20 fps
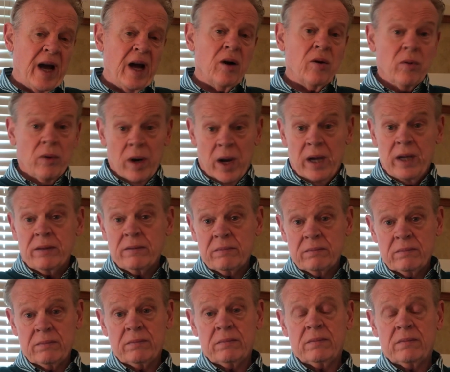out, right?
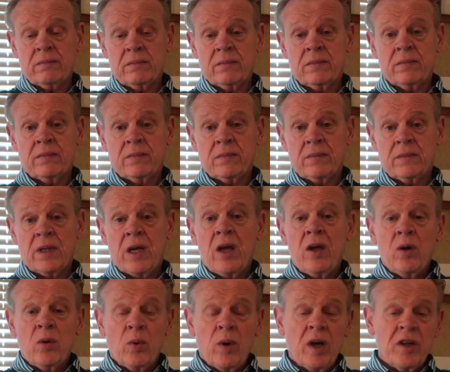
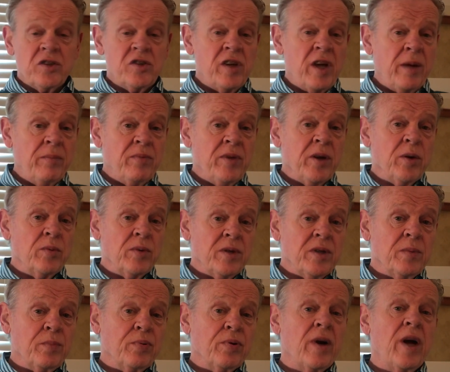Well, same thing with
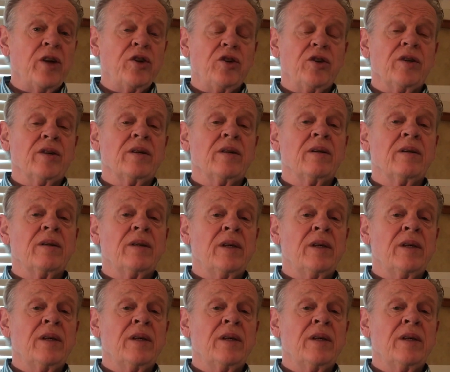depression.